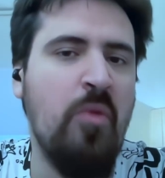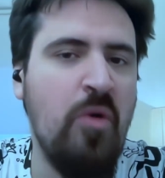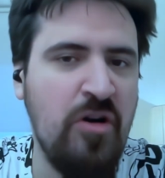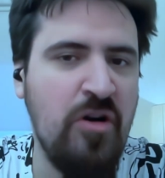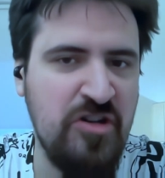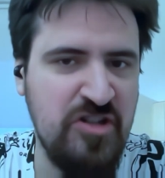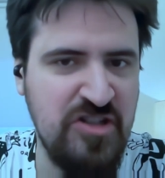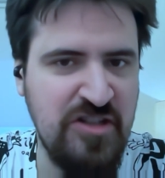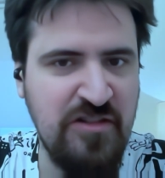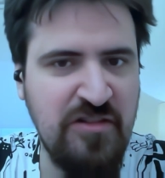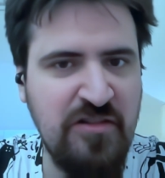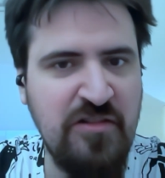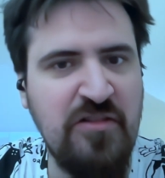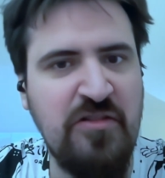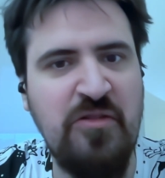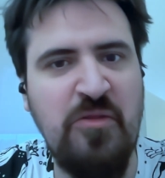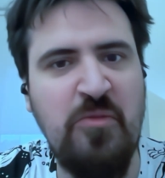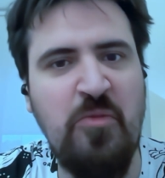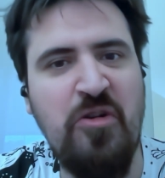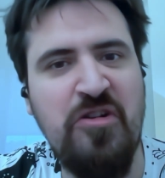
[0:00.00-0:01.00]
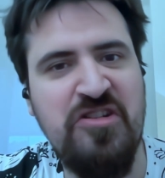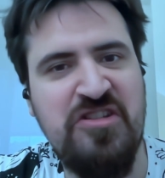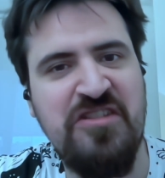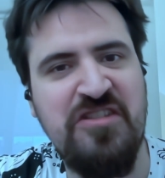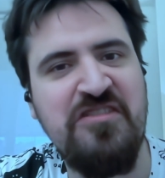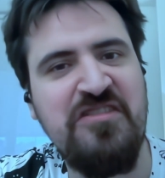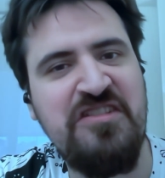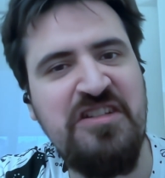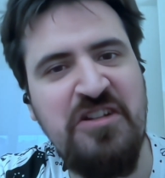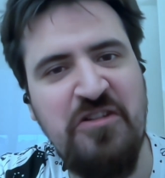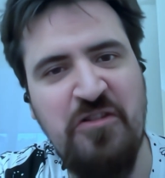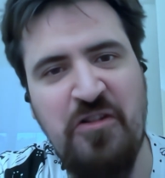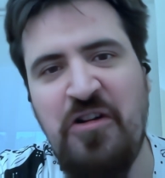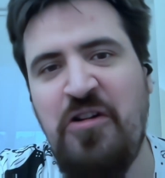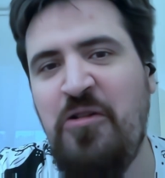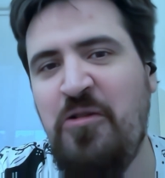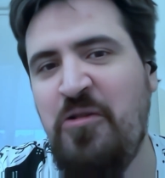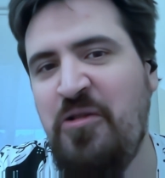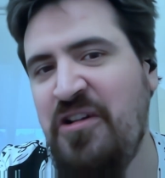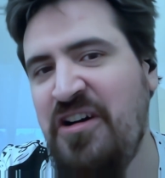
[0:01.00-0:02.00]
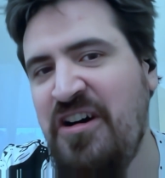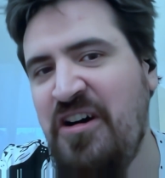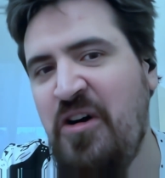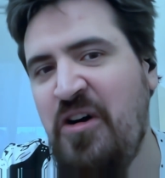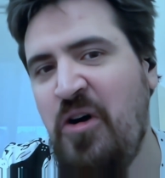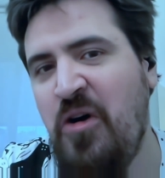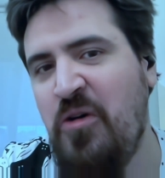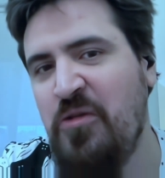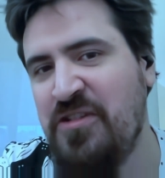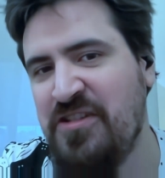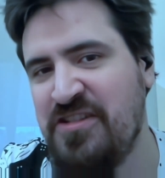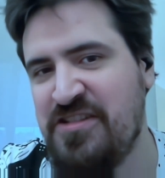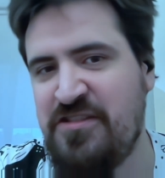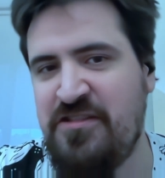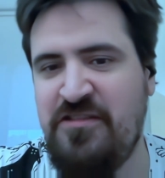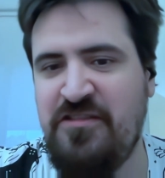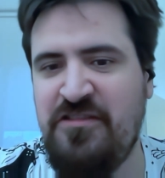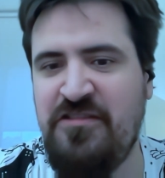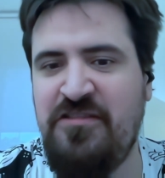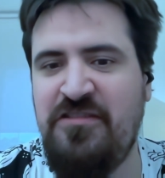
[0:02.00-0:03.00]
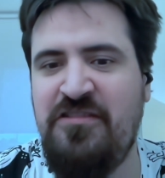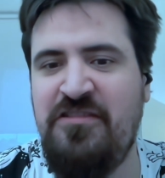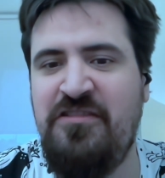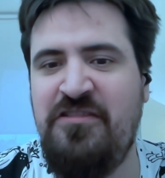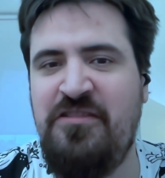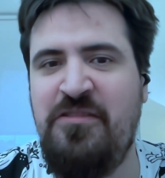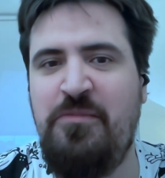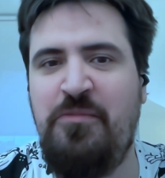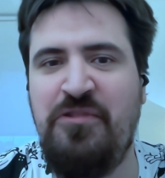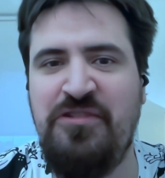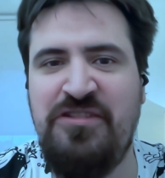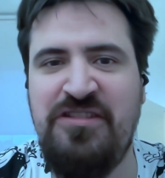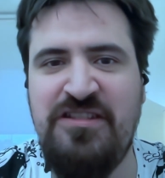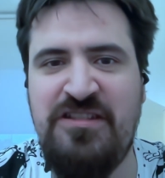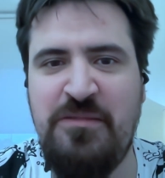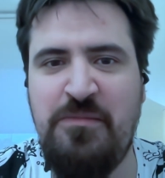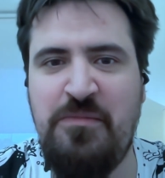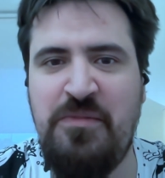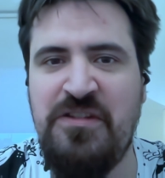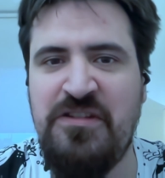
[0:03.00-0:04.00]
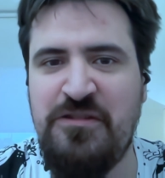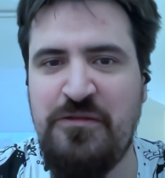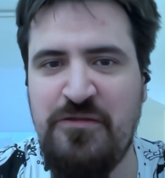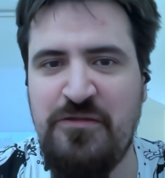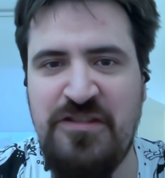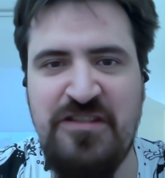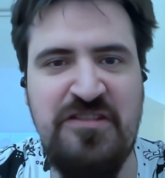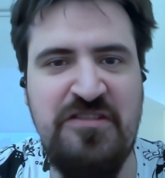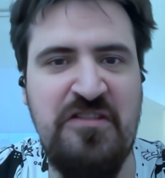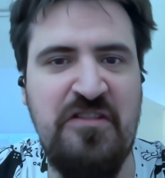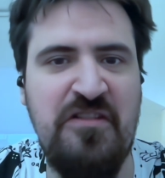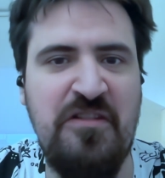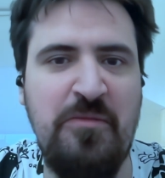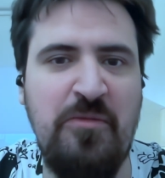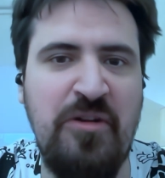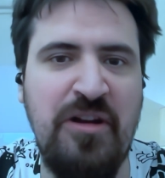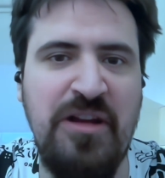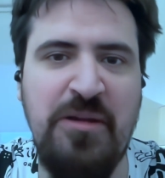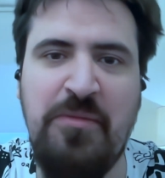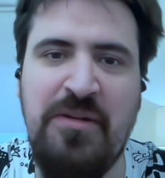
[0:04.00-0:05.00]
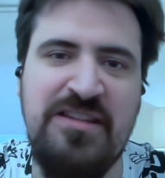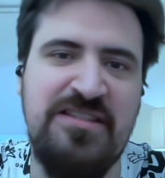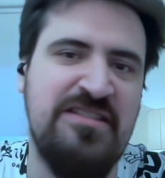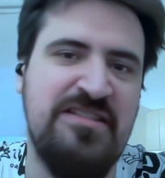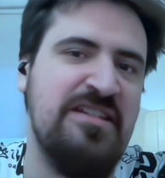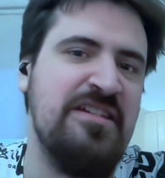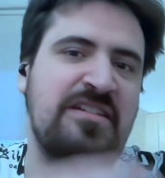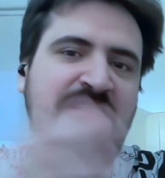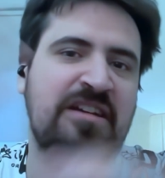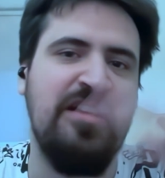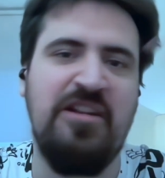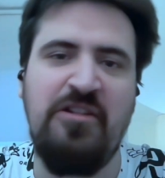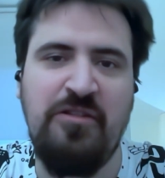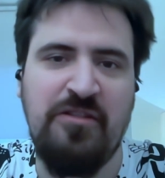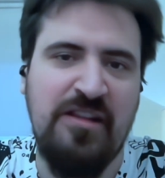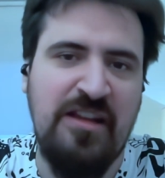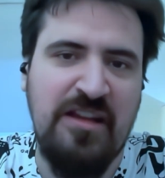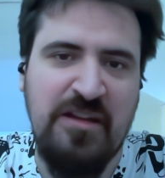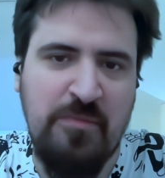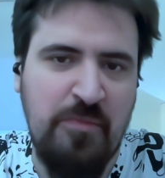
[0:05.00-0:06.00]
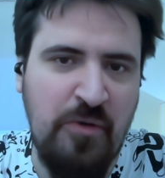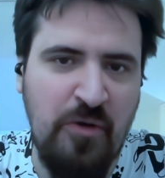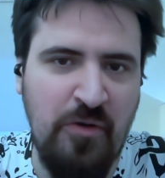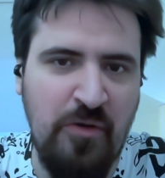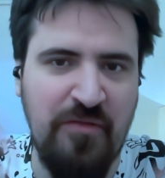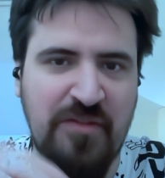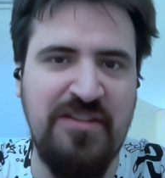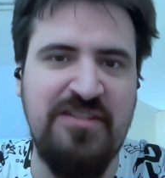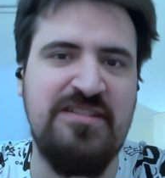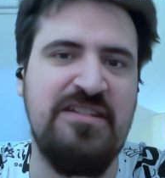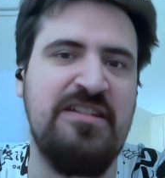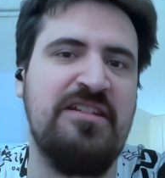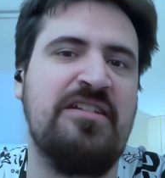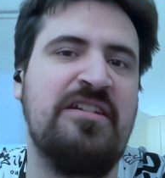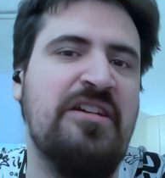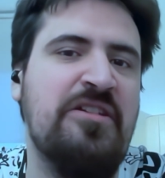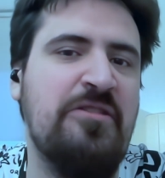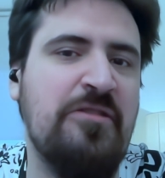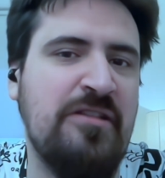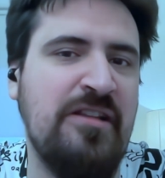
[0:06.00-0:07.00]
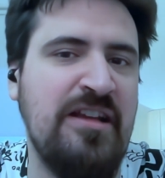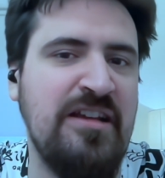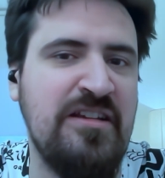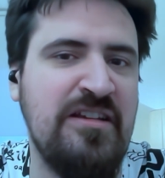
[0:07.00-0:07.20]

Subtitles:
more than zero honest participants to this ceremony, but they cannot prove it. They cannot